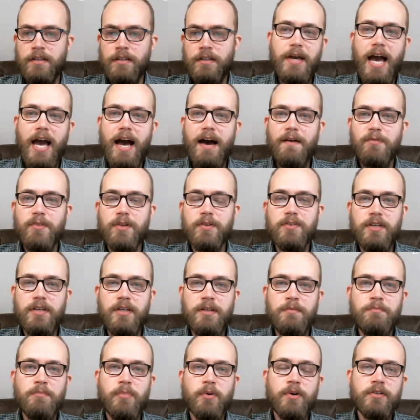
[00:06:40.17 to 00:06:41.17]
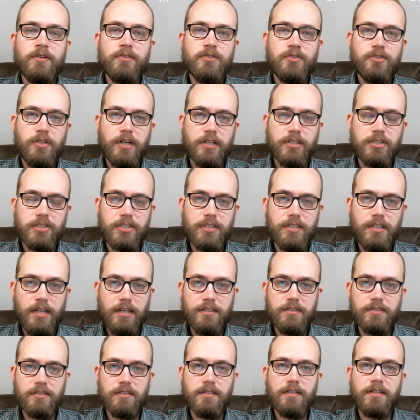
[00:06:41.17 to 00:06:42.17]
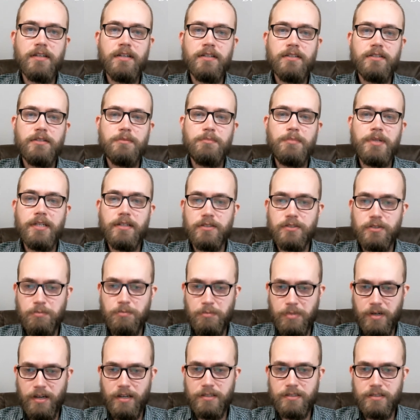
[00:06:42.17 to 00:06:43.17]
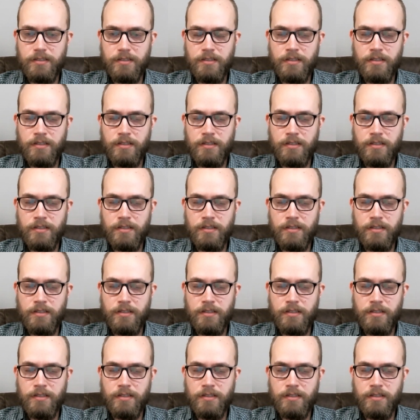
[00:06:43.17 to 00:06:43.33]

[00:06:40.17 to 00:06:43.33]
We have this inborn structure that is looking to be expressed,